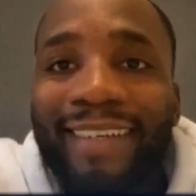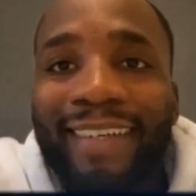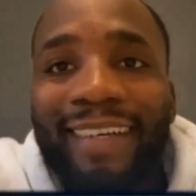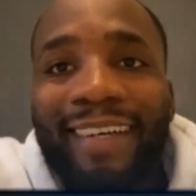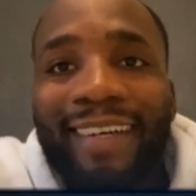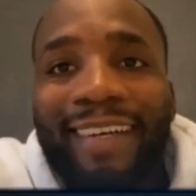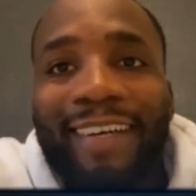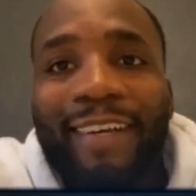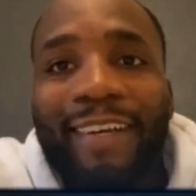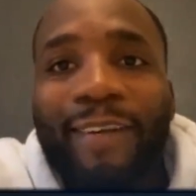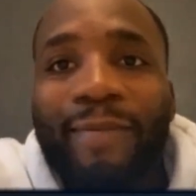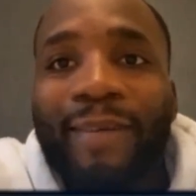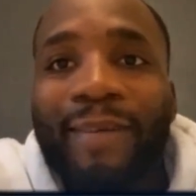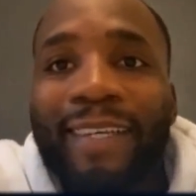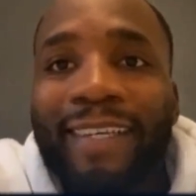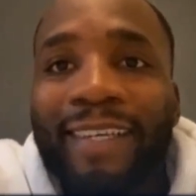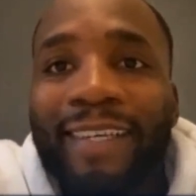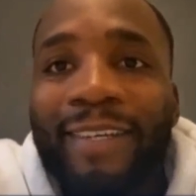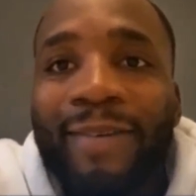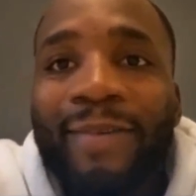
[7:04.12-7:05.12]
you know what I mean?
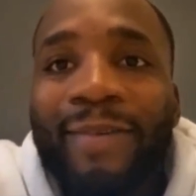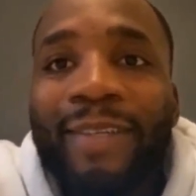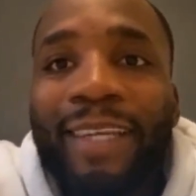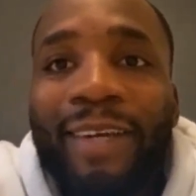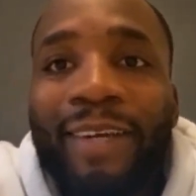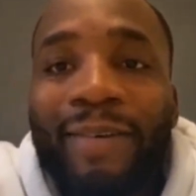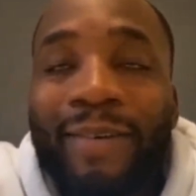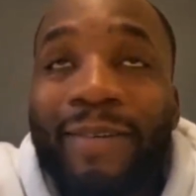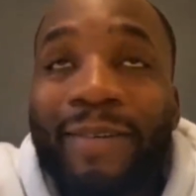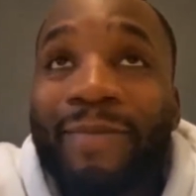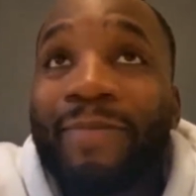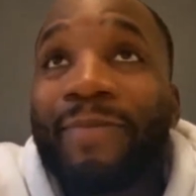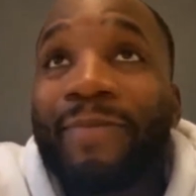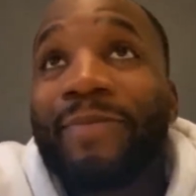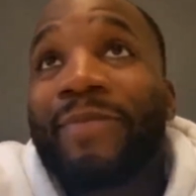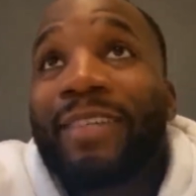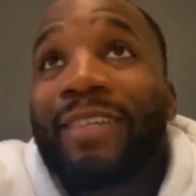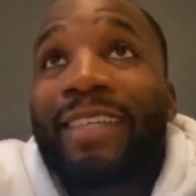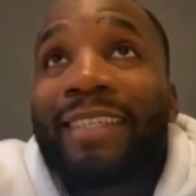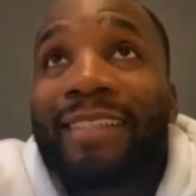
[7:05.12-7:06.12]
You can go in there and
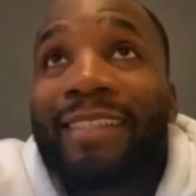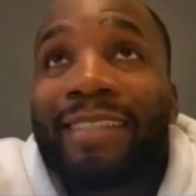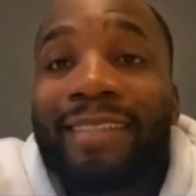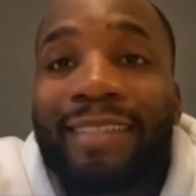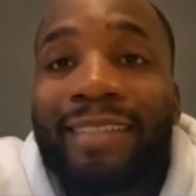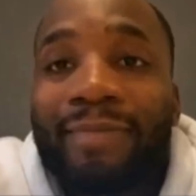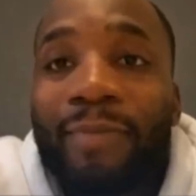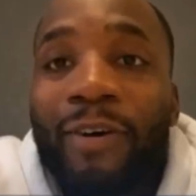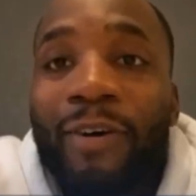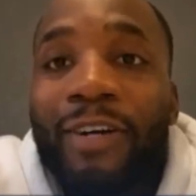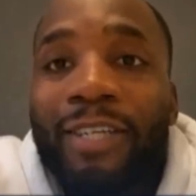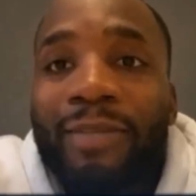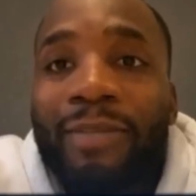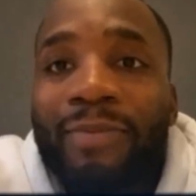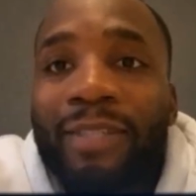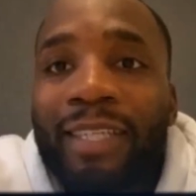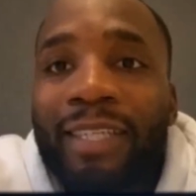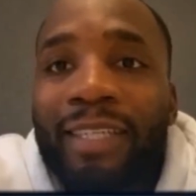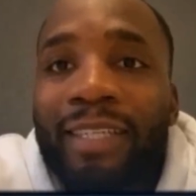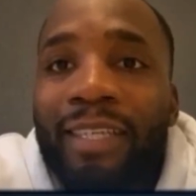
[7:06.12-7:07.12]
Spark
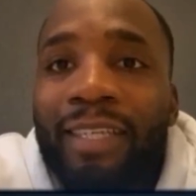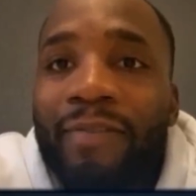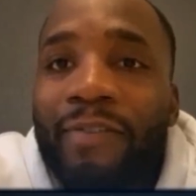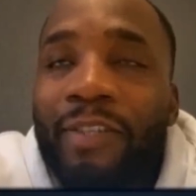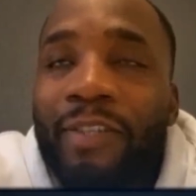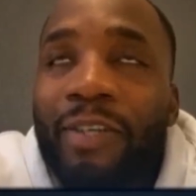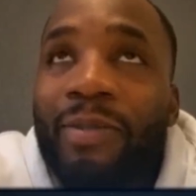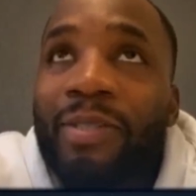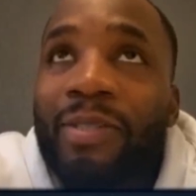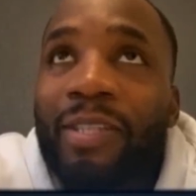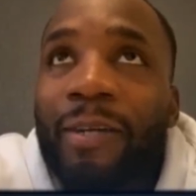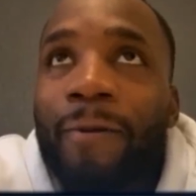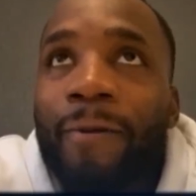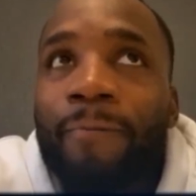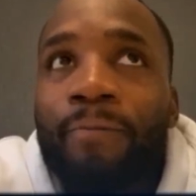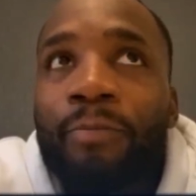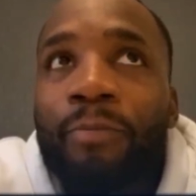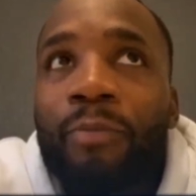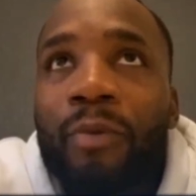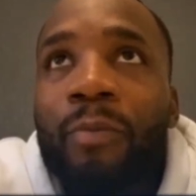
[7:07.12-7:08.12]
him, you, you never know.
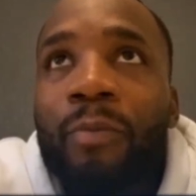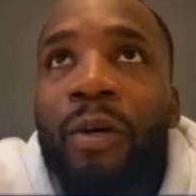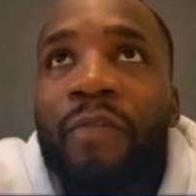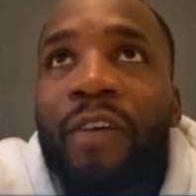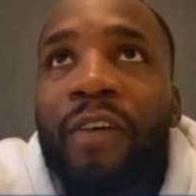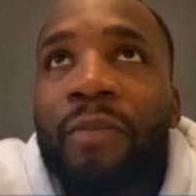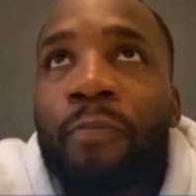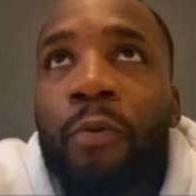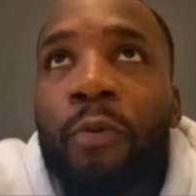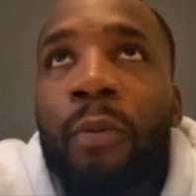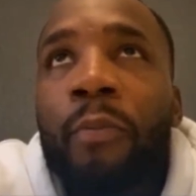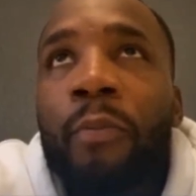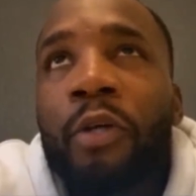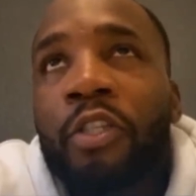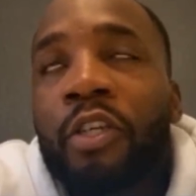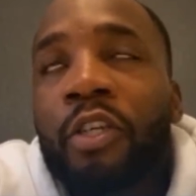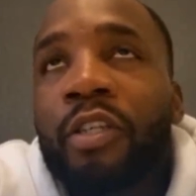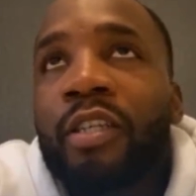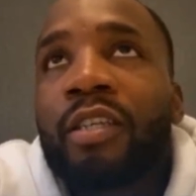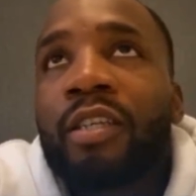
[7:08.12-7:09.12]
So, but if I put
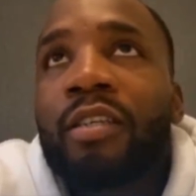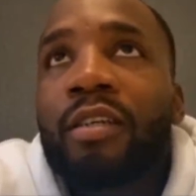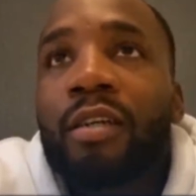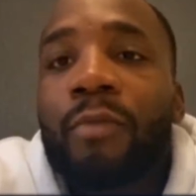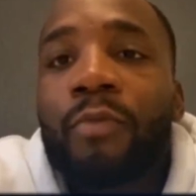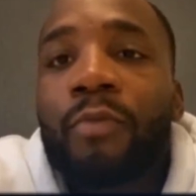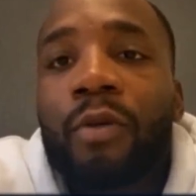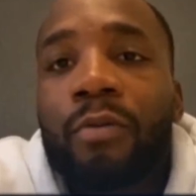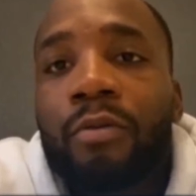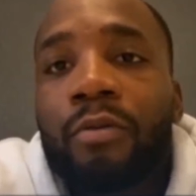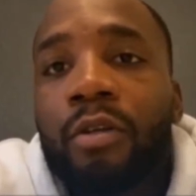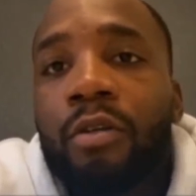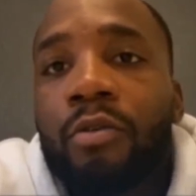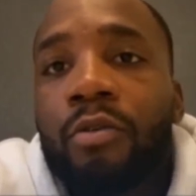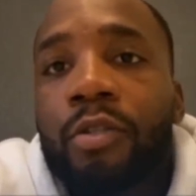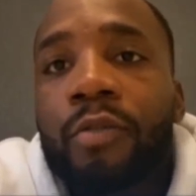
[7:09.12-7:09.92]
money on it, I'd probably go